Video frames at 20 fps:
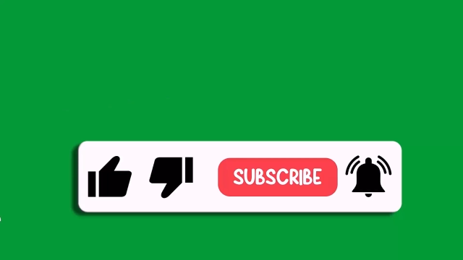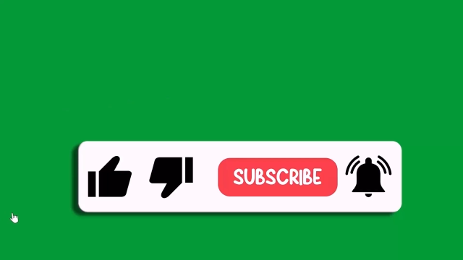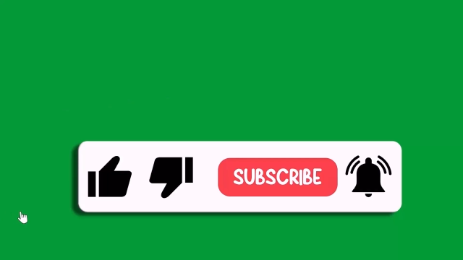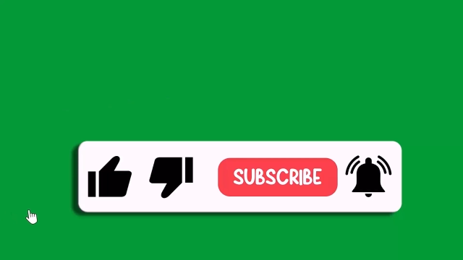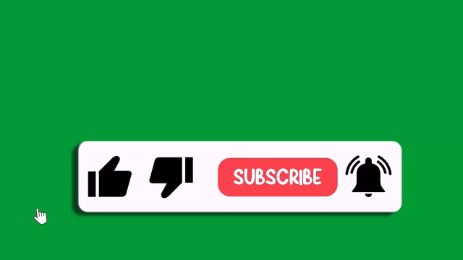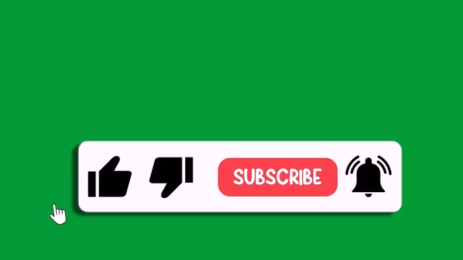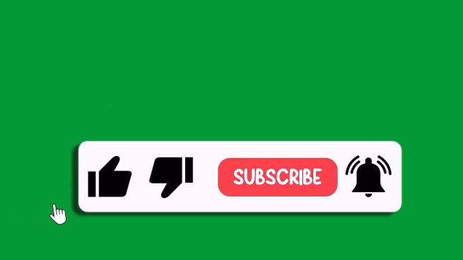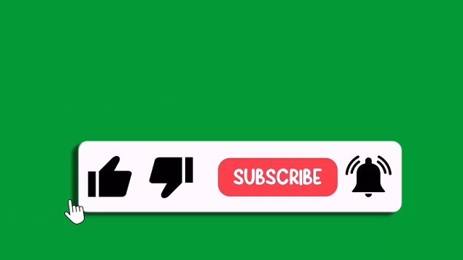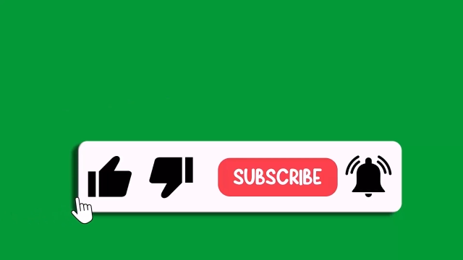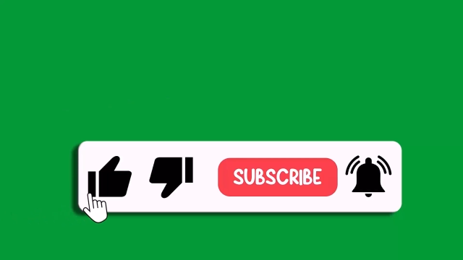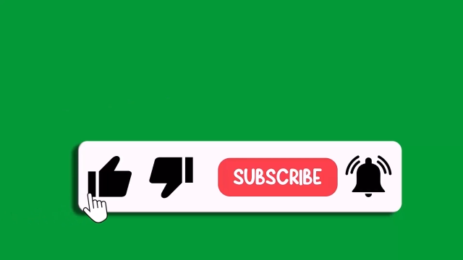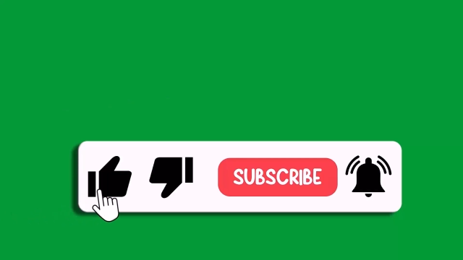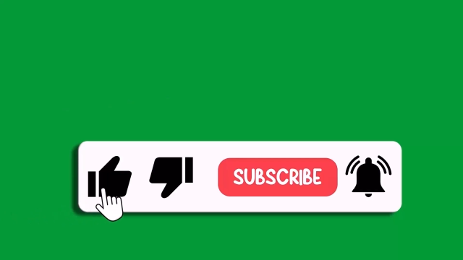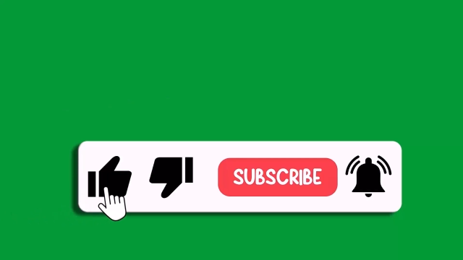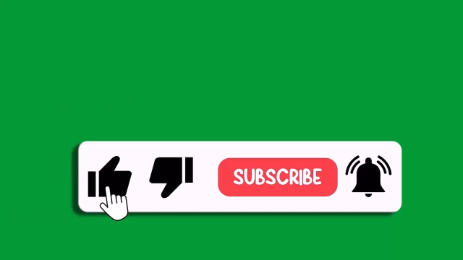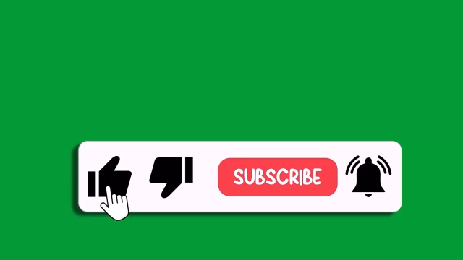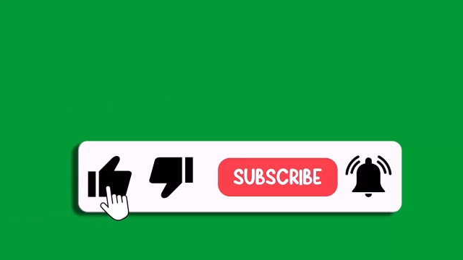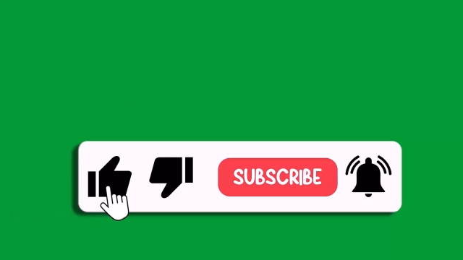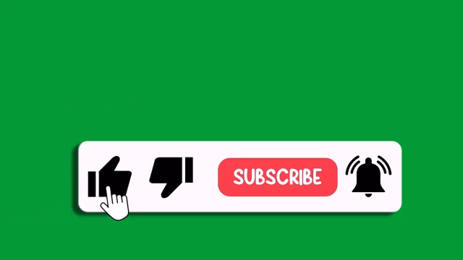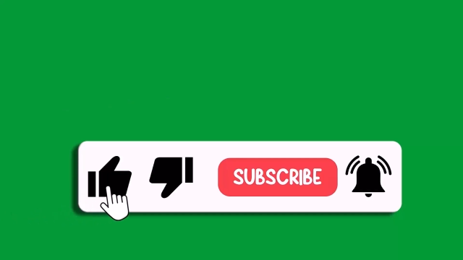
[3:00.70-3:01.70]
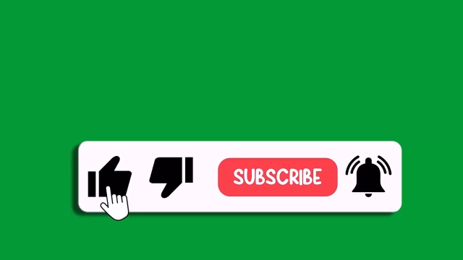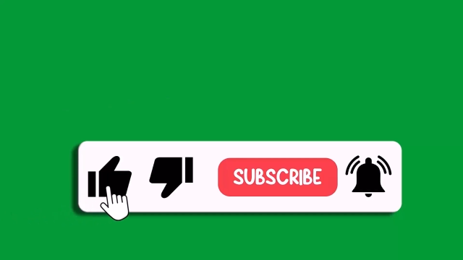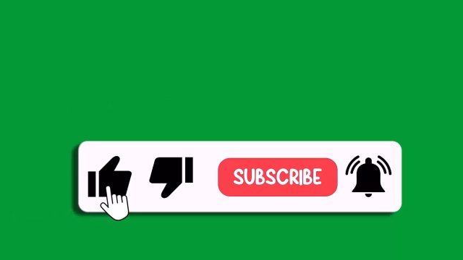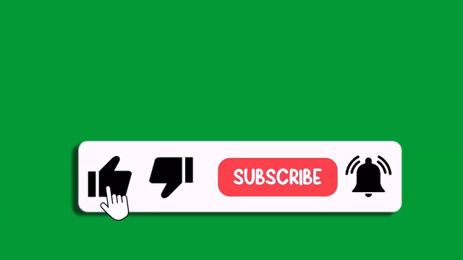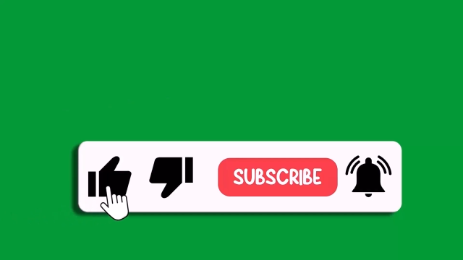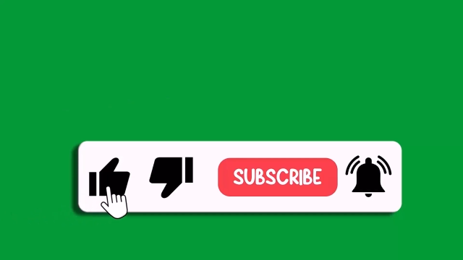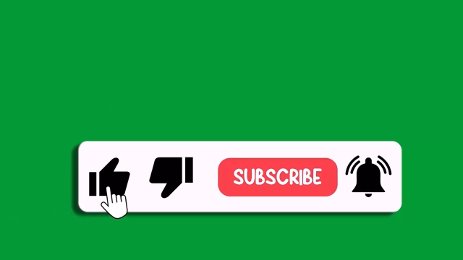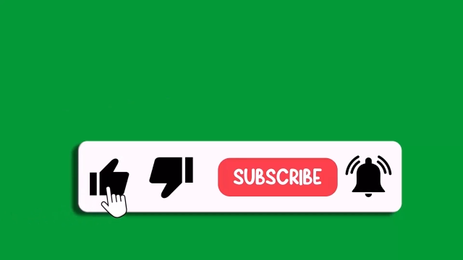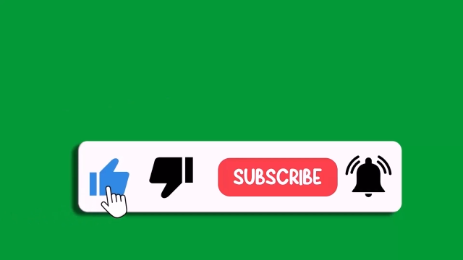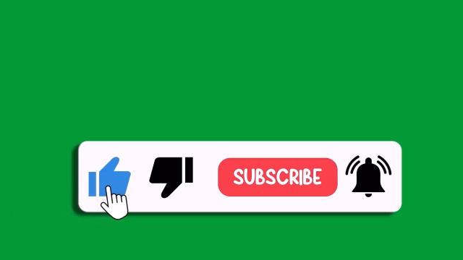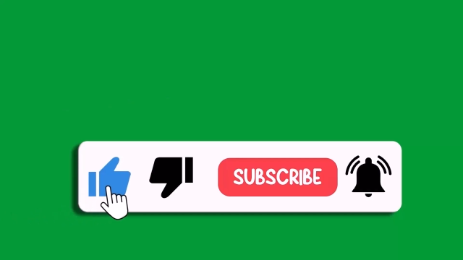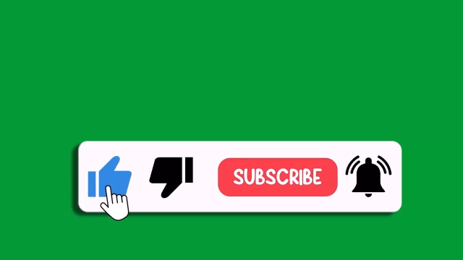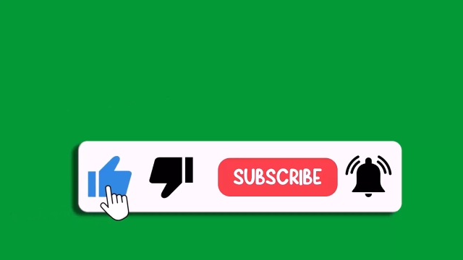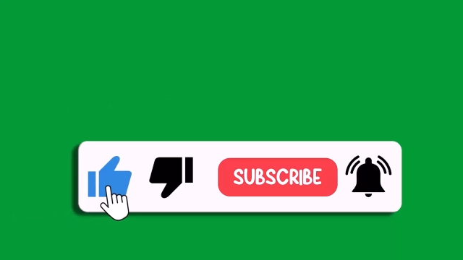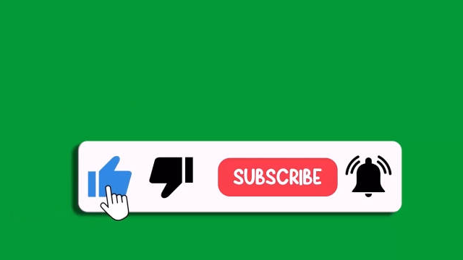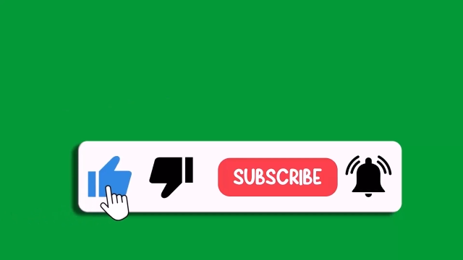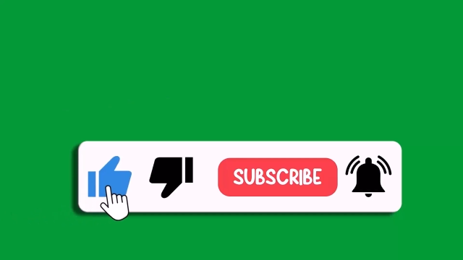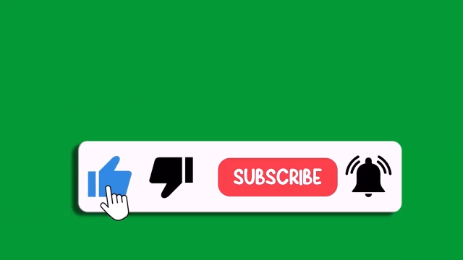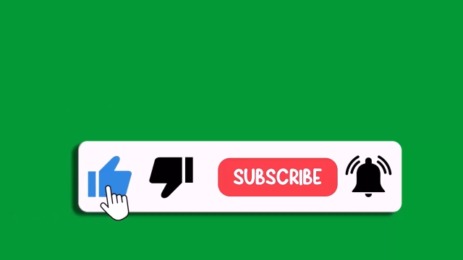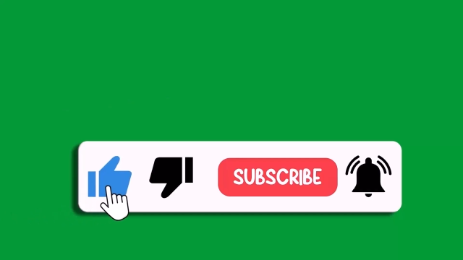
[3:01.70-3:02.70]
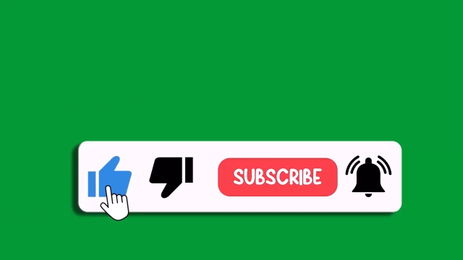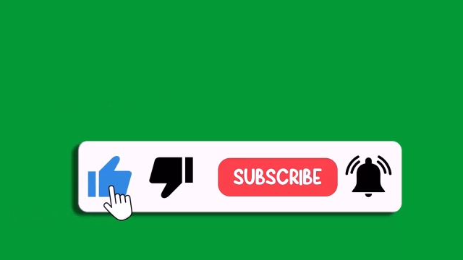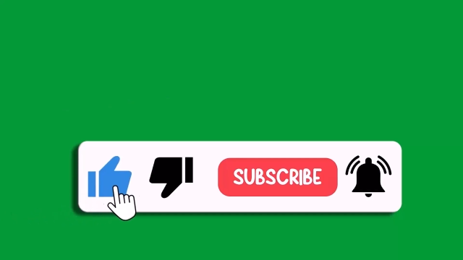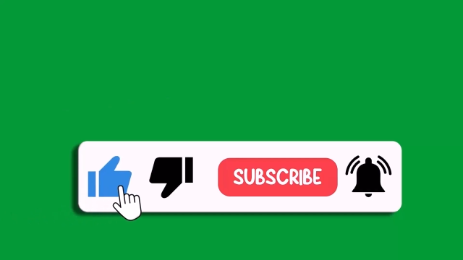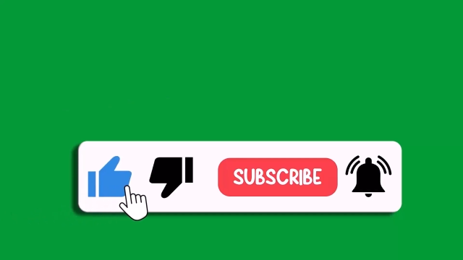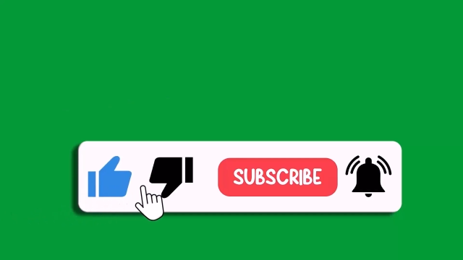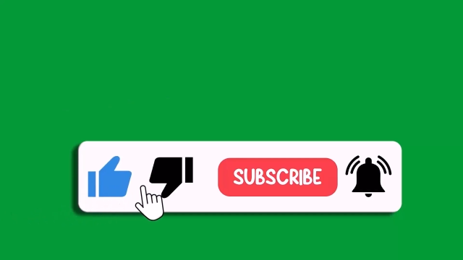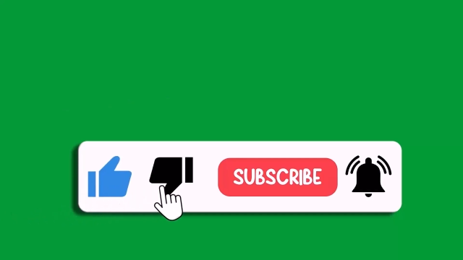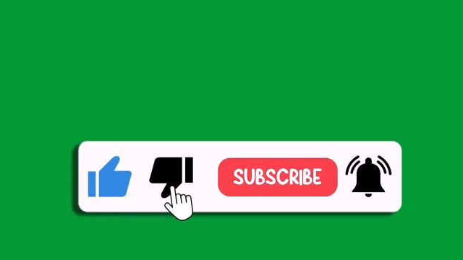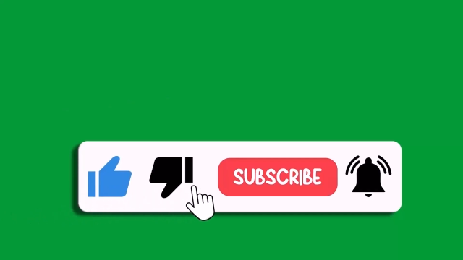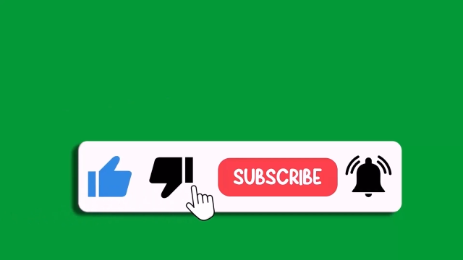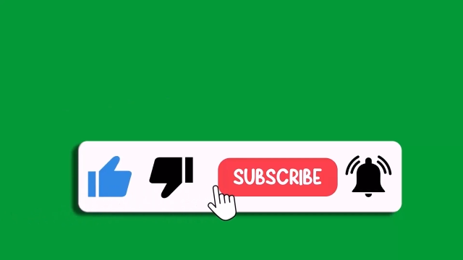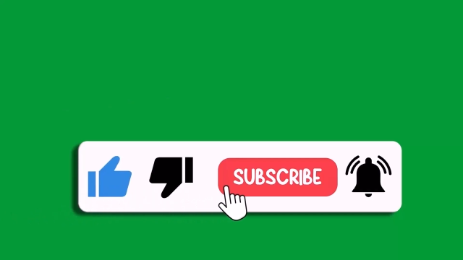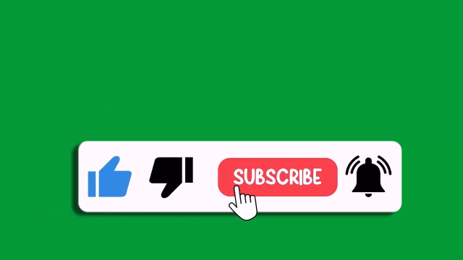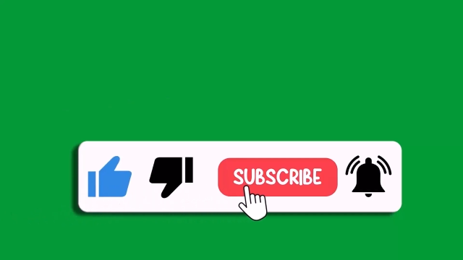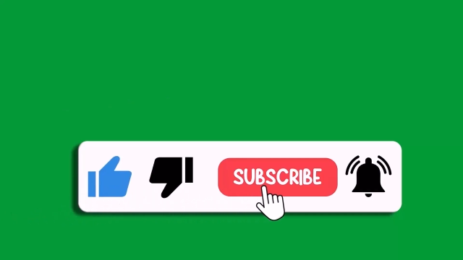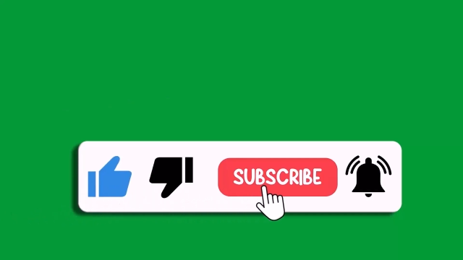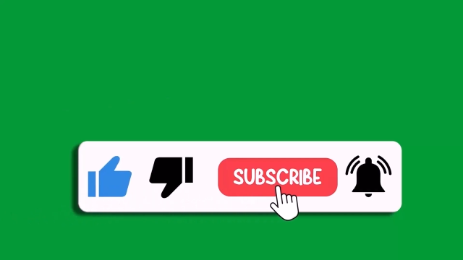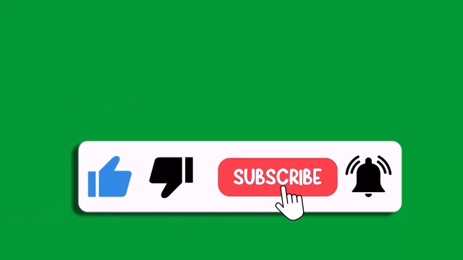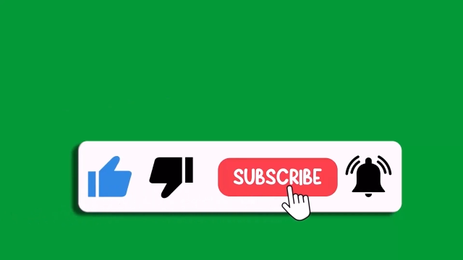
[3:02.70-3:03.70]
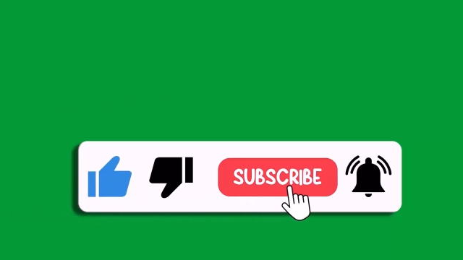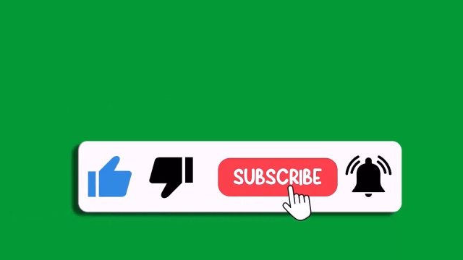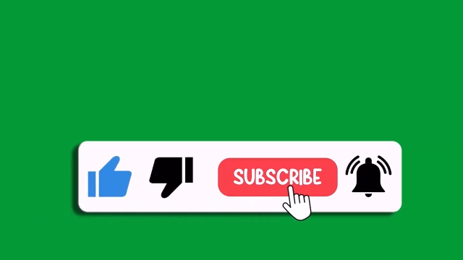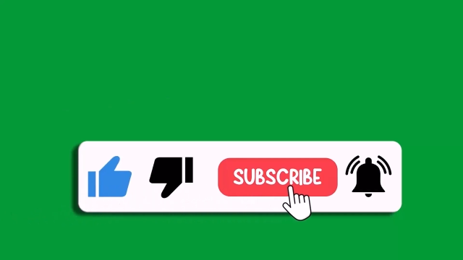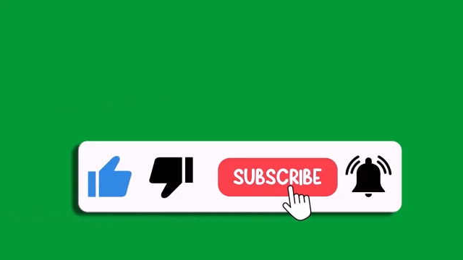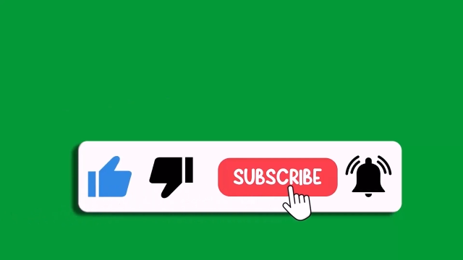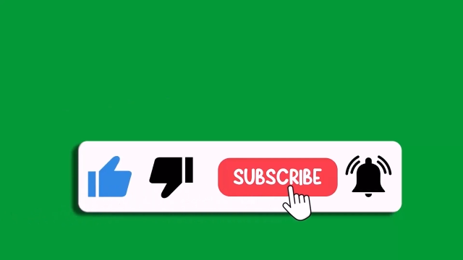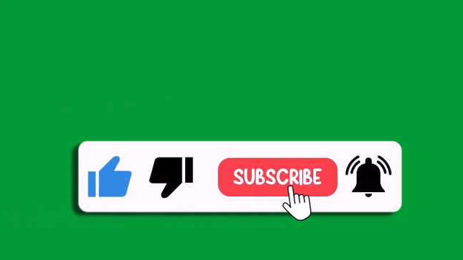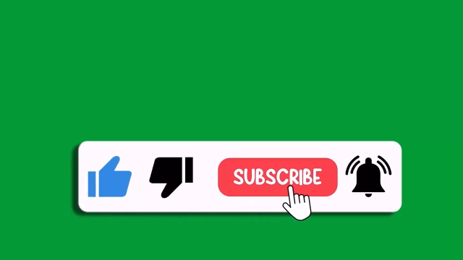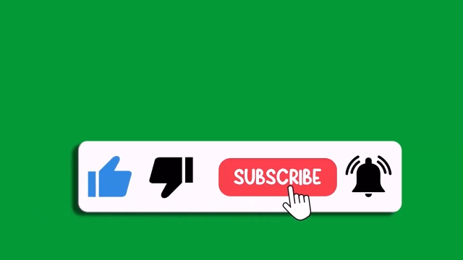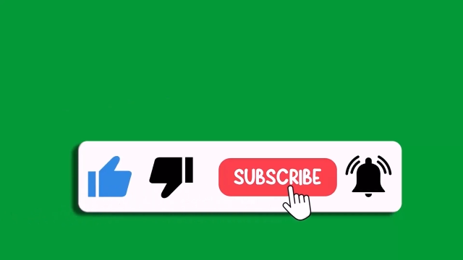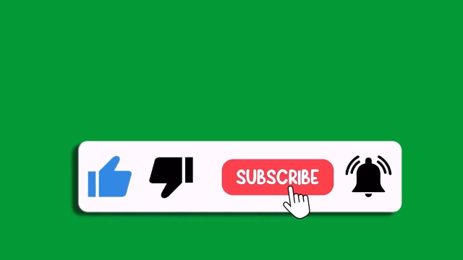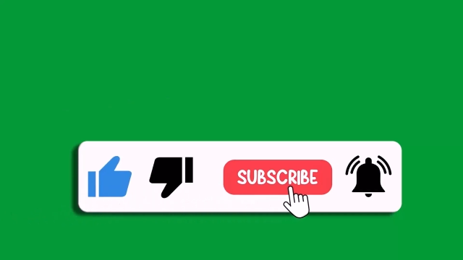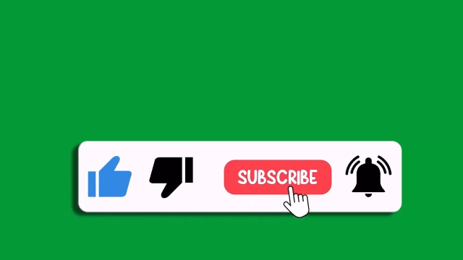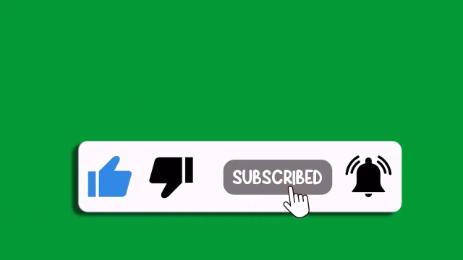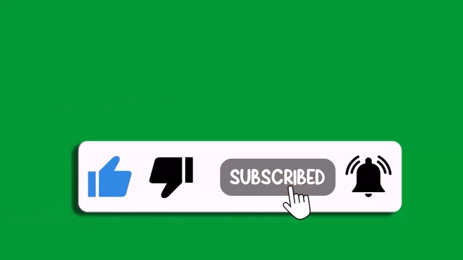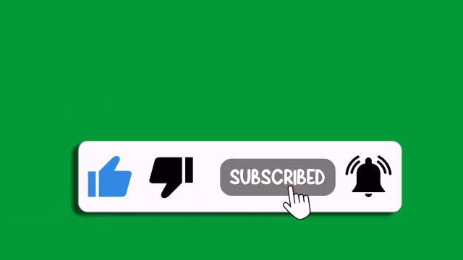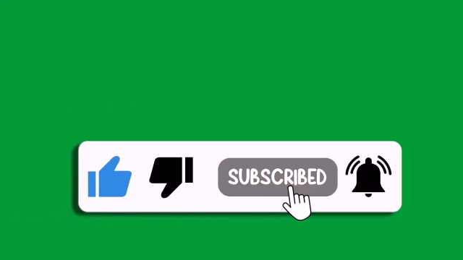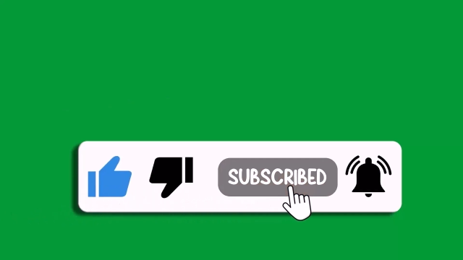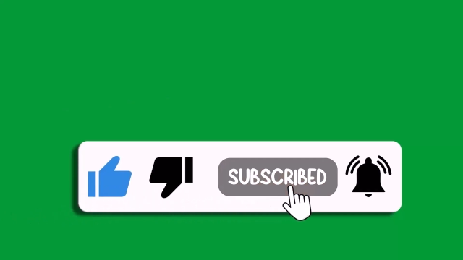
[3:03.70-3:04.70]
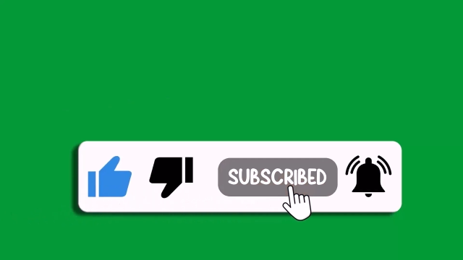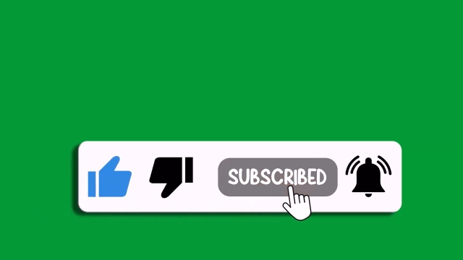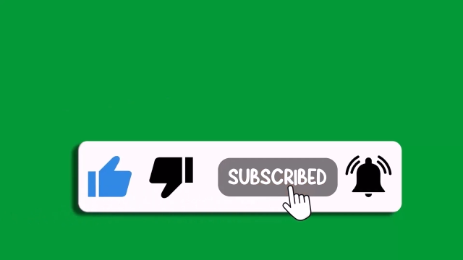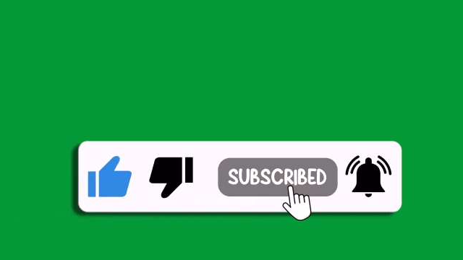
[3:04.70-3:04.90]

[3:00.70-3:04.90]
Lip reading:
Nobody's mouth can be seen.